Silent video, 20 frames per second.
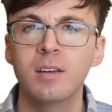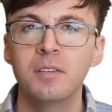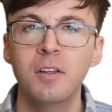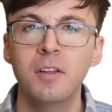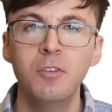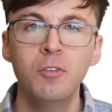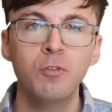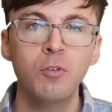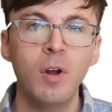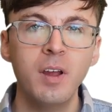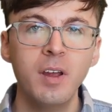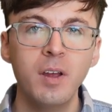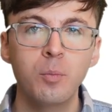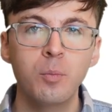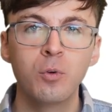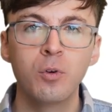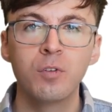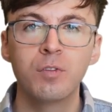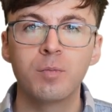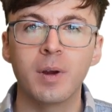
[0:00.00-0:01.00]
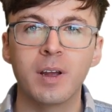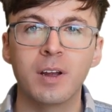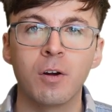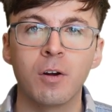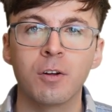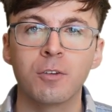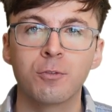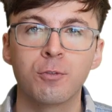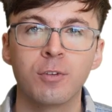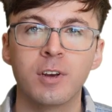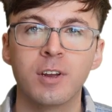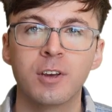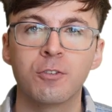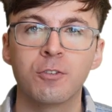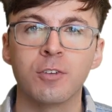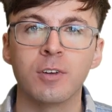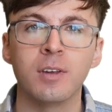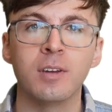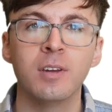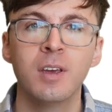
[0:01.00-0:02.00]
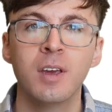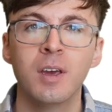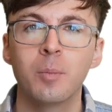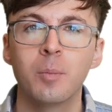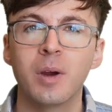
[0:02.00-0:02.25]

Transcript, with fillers: Let's try a proof by contradiction